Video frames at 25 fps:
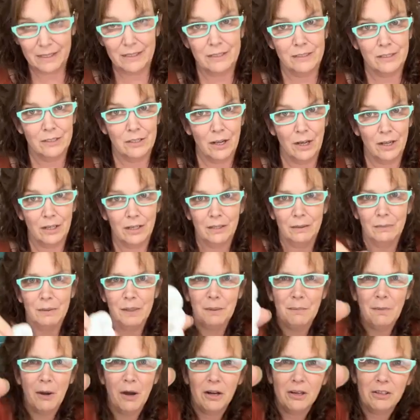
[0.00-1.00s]
That is not going
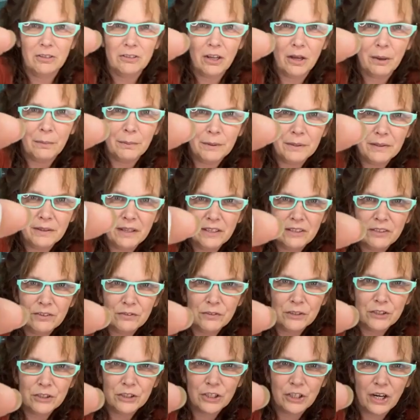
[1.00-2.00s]
to be a bottle topper,
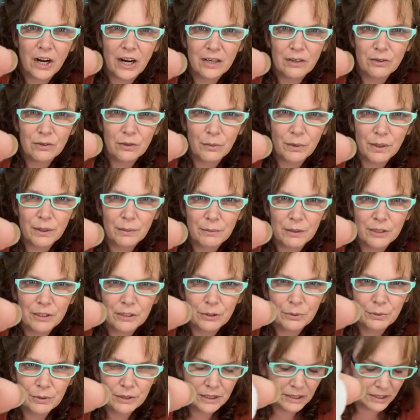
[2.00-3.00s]
that's for sure. I don't know what I'm
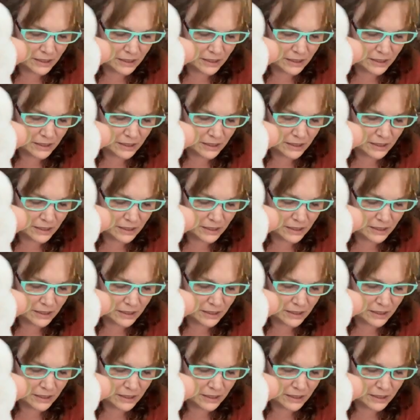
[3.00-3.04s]
going